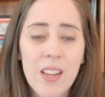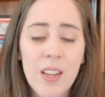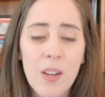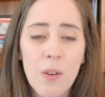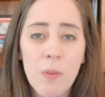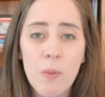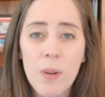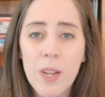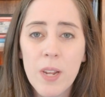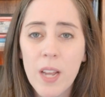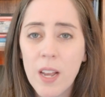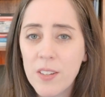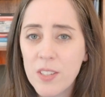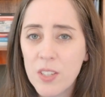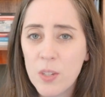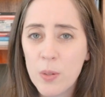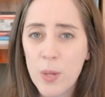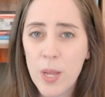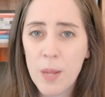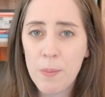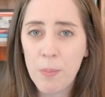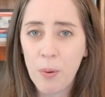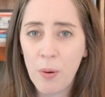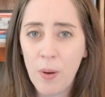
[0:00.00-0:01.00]
We also
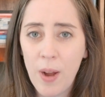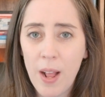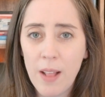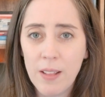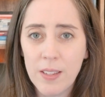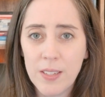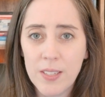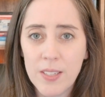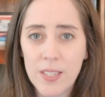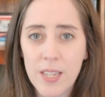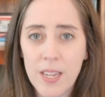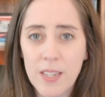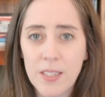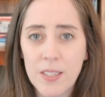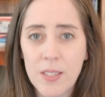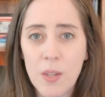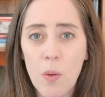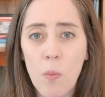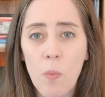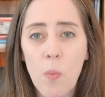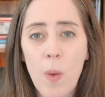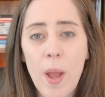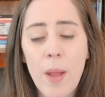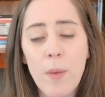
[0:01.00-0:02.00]
hit paralysis
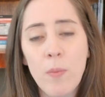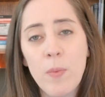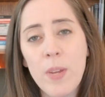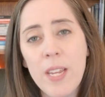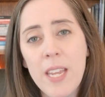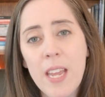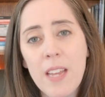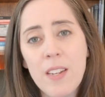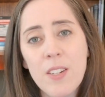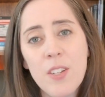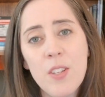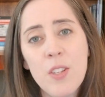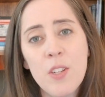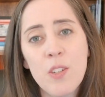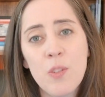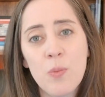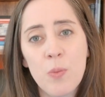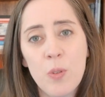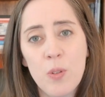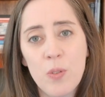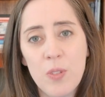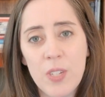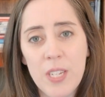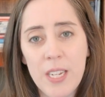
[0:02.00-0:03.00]
when we get into this
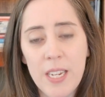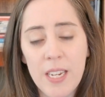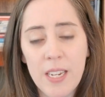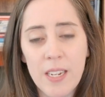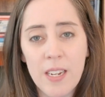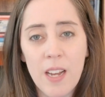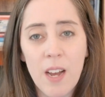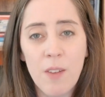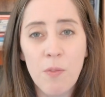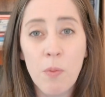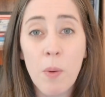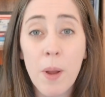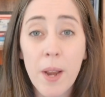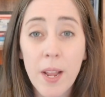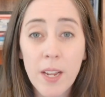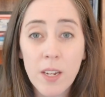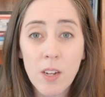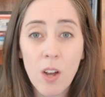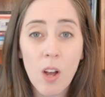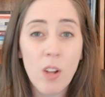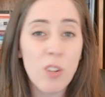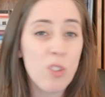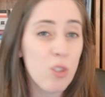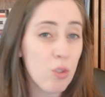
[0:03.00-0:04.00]
routine of what I
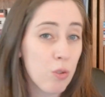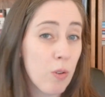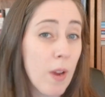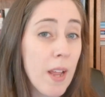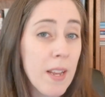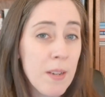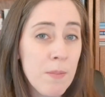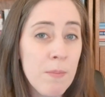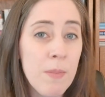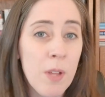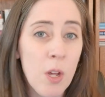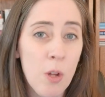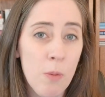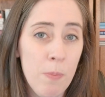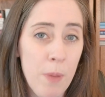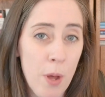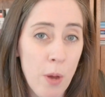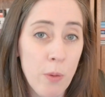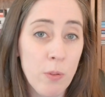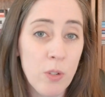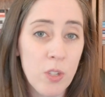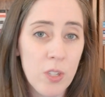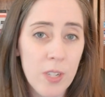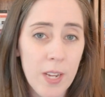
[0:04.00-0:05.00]
call treadmill
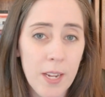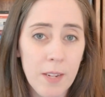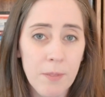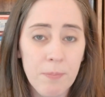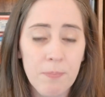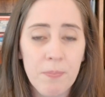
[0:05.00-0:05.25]
posting.